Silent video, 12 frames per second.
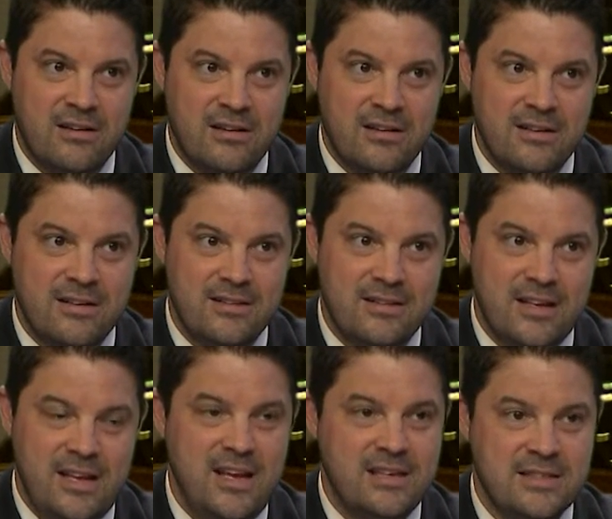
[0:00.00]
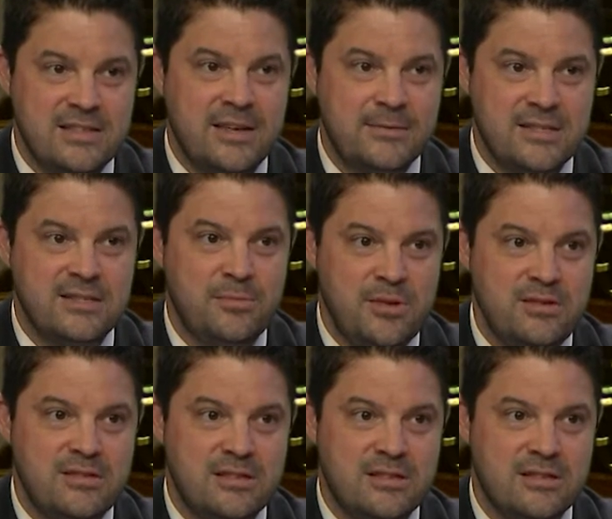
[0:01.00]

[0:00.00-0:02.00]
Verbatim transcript: Right. That he has a substance abuse issue.